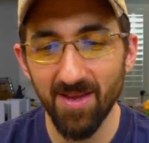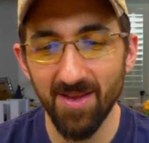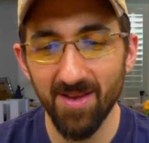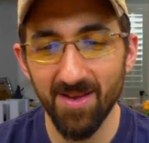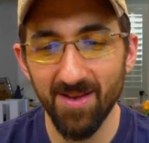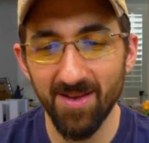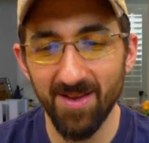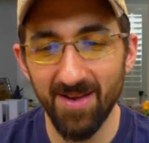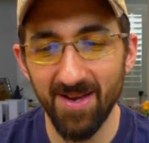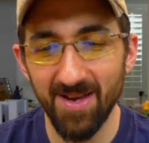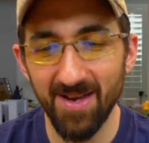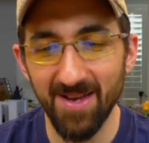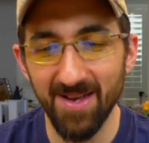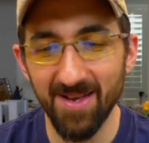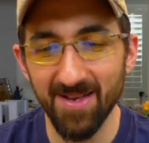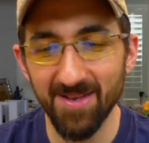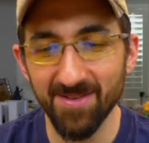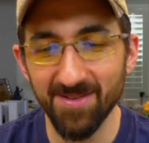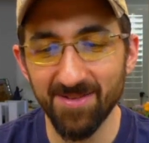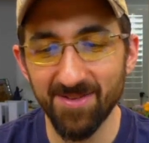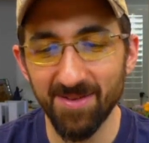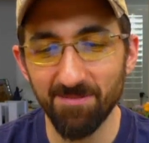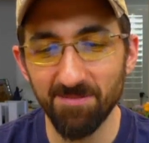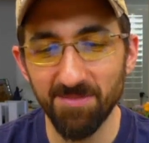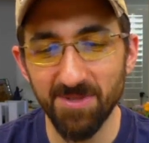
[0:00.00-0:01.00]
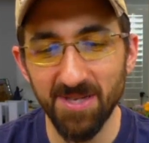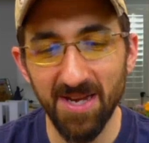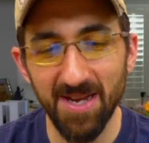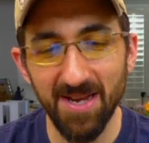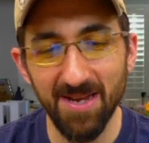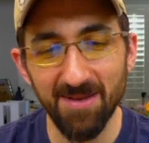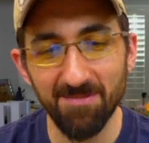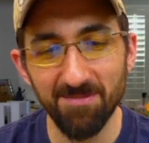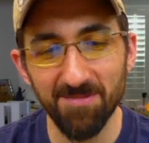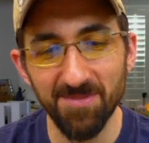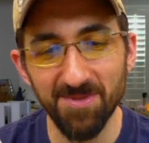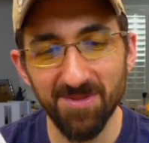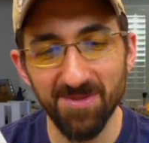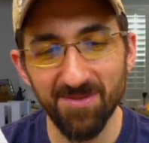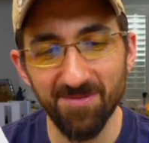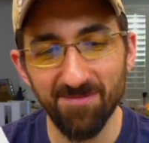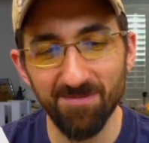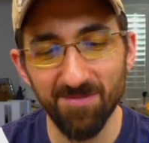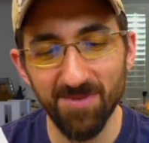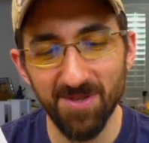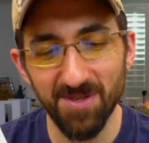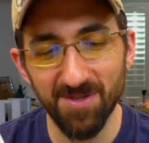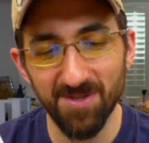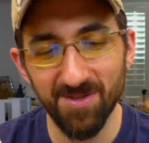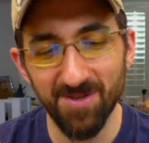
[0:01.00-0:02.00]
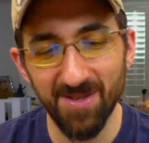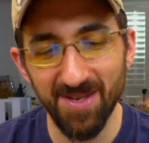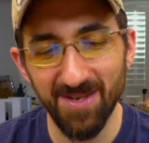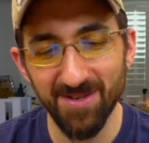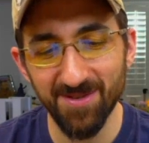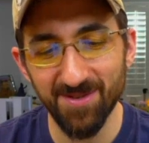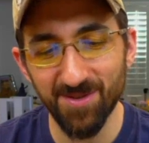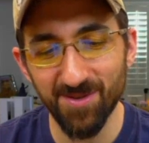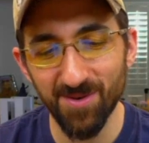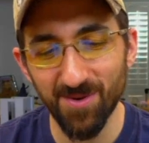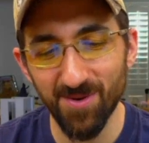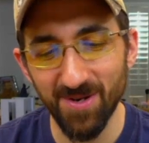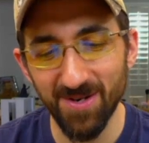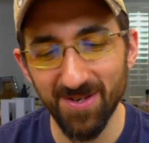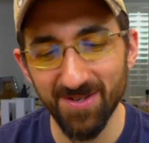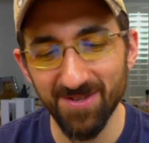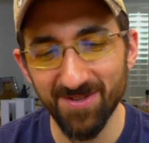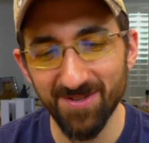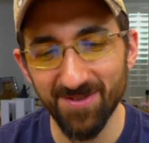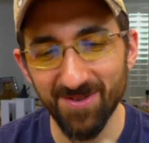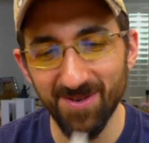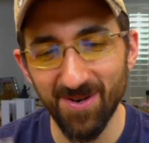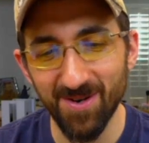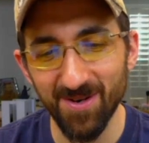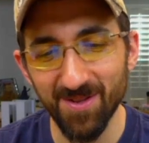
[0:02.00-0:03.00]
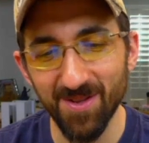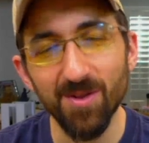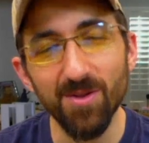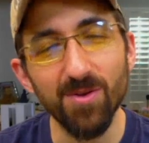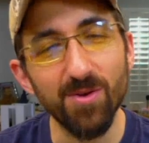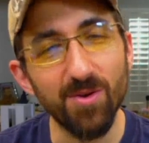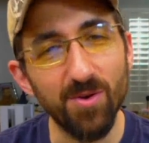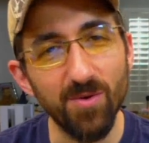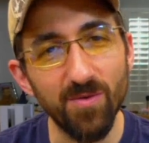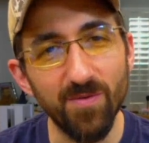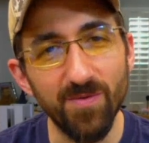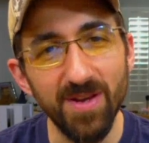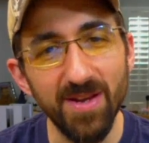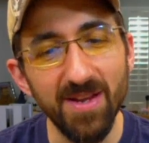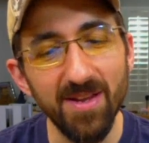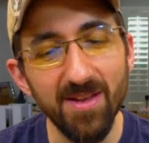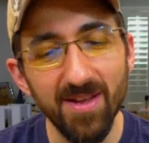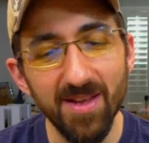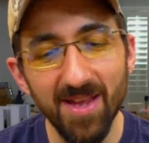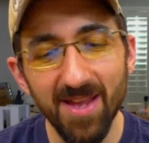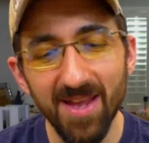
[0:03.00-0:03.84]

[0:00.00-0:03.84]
Uh, sometimes this, these stories are a little goofy.